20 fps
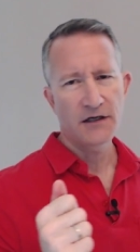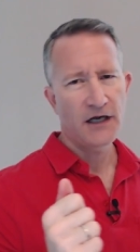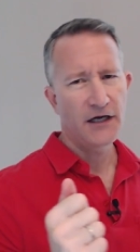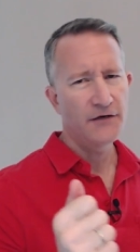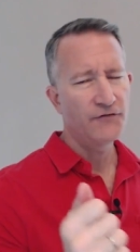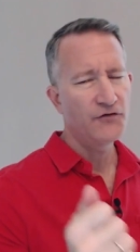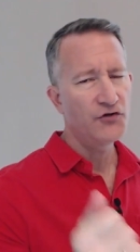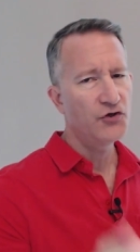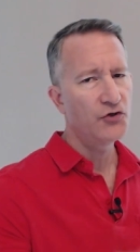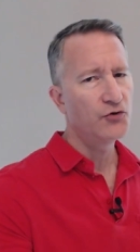
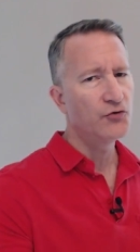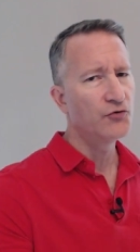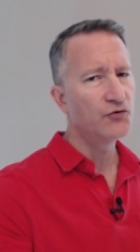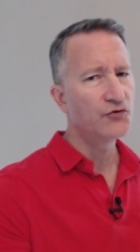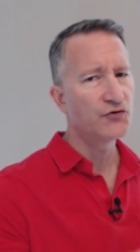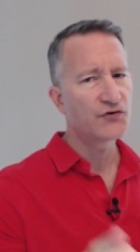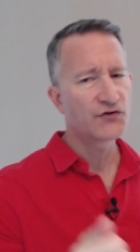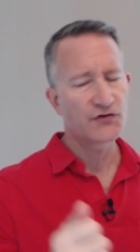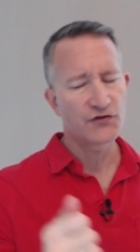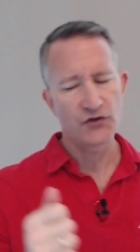kind of
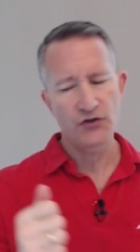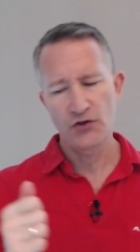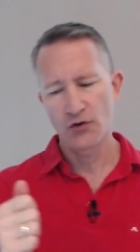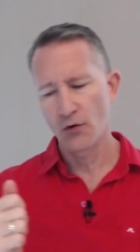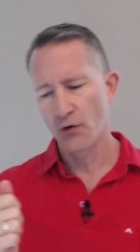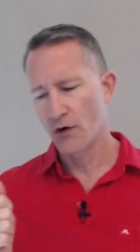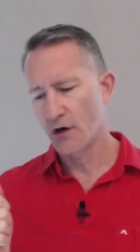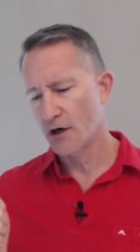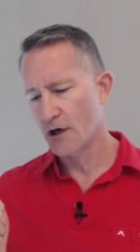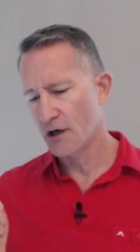use
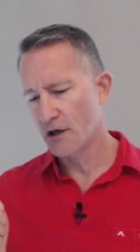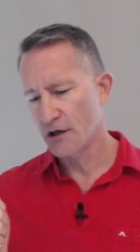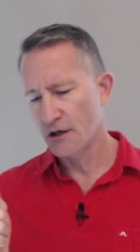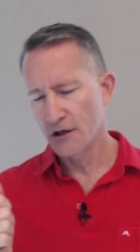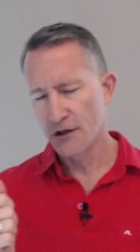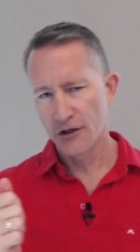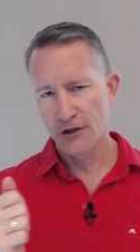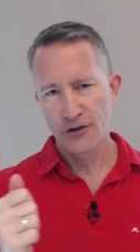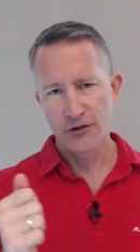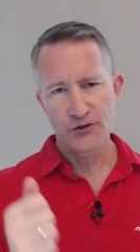
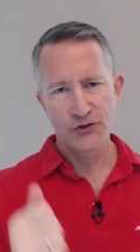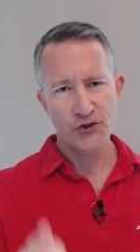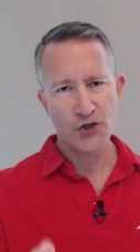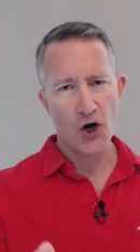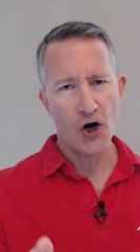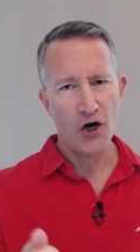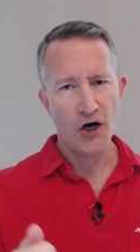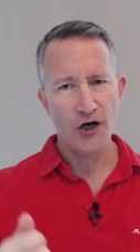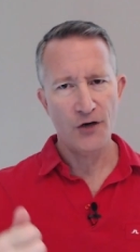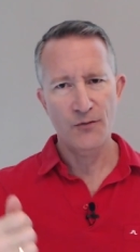your
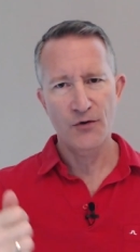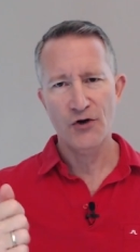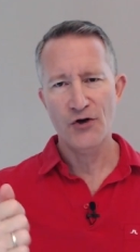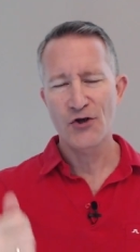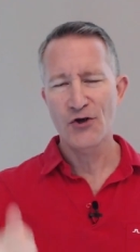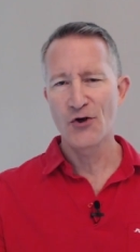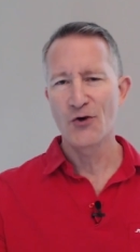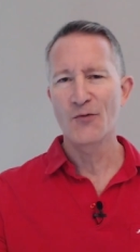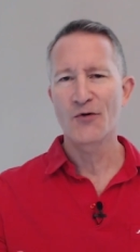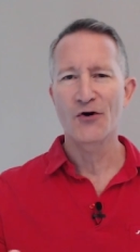charm or
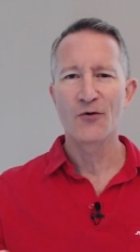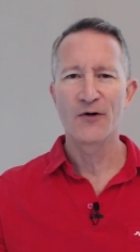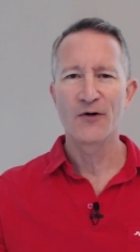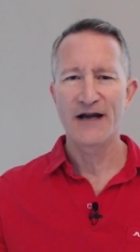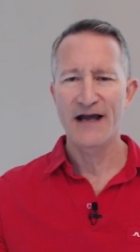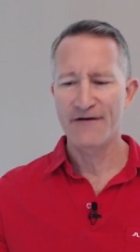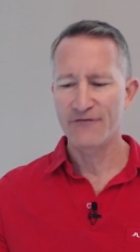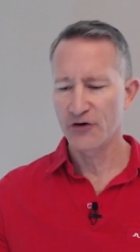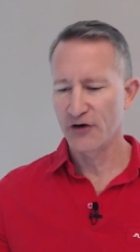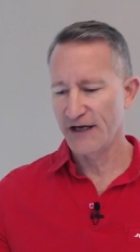humor or
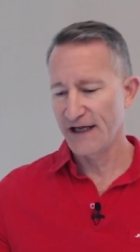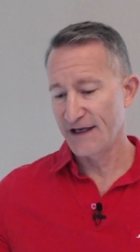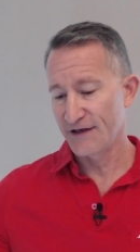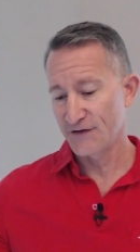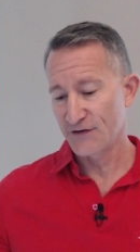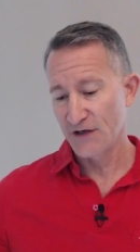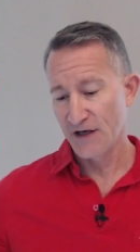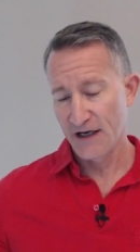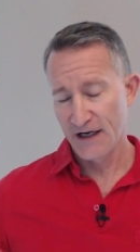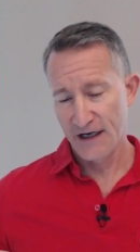whatever it
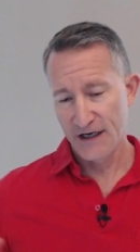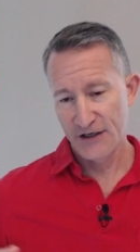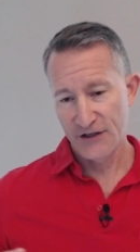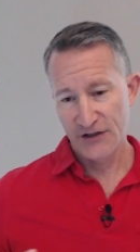is.